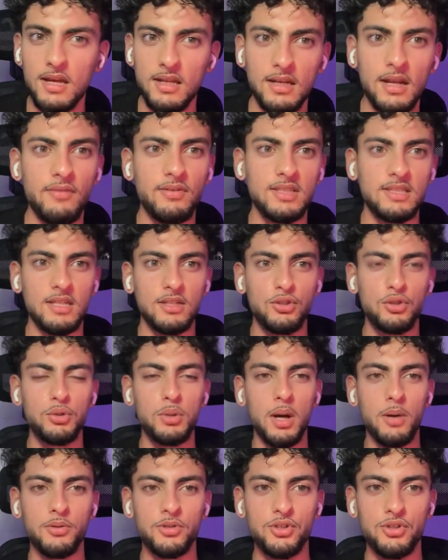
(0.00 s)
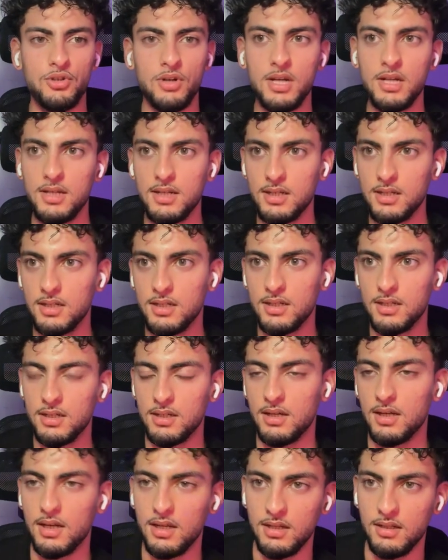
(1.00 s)
I think it's like 2 hours straight,
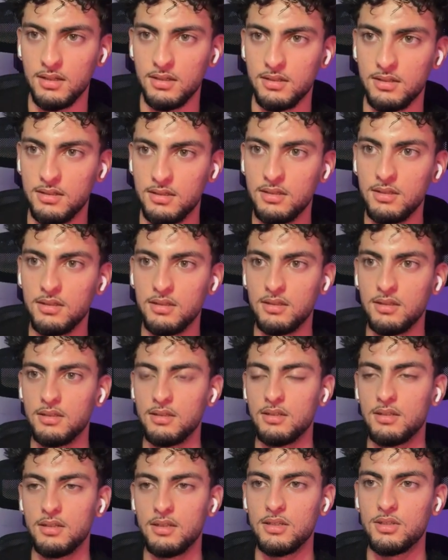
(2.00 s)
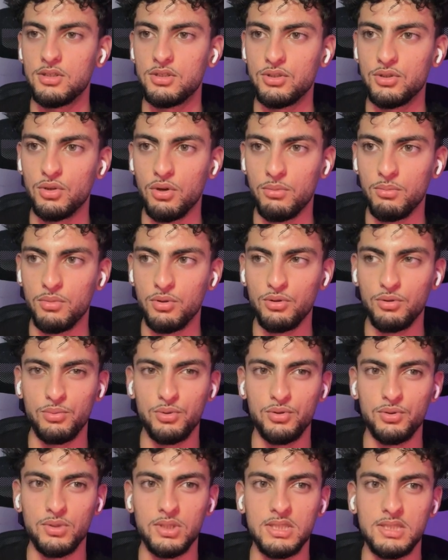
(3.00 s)
and it's not
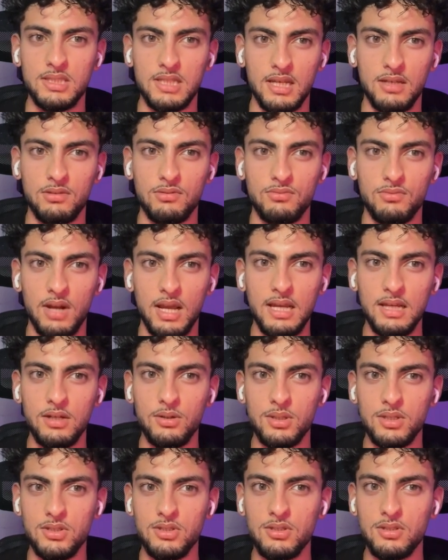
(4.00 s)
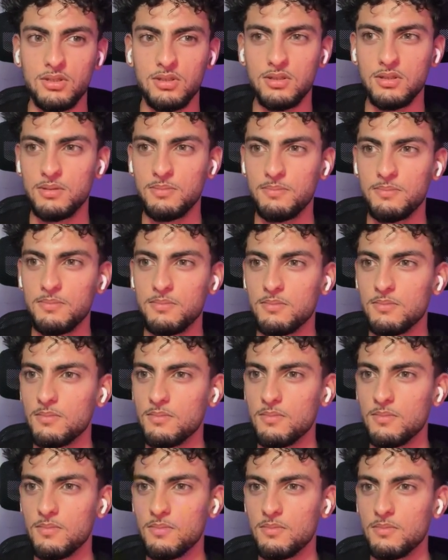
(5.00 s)
multiple choice. It's like writing questions.
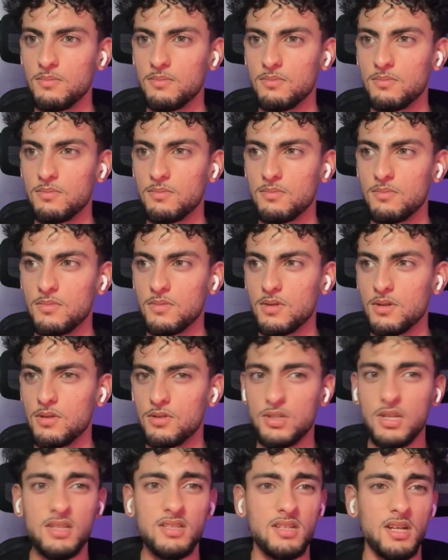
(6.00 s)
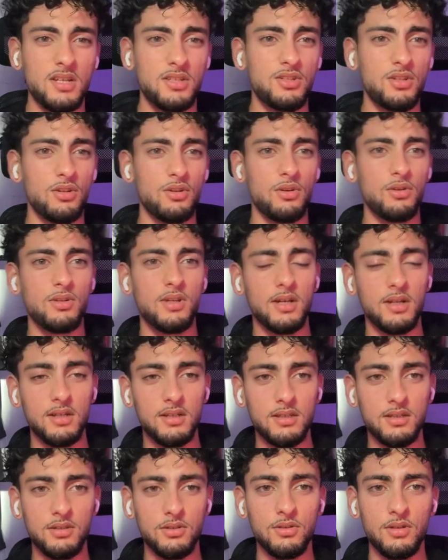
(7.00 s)
So that's nice to know that
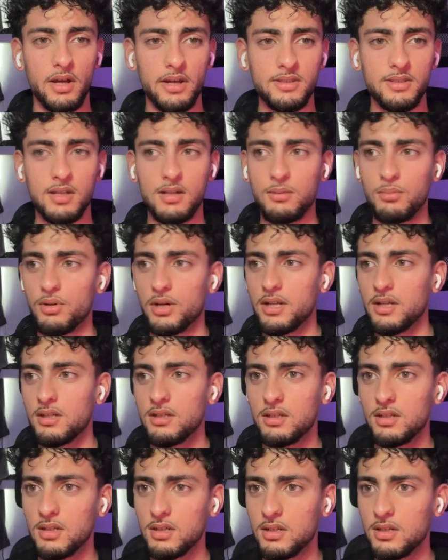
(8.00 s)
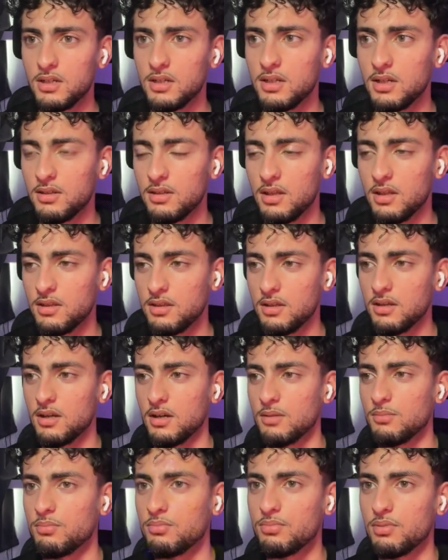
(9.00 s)
you guys get a break. I think
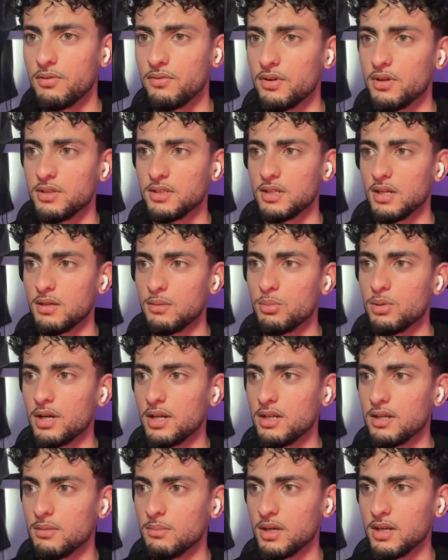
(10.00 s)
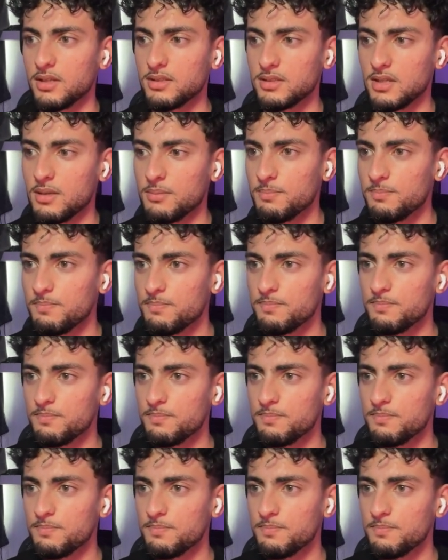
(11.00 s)
I'd prefer to get a break in my exam.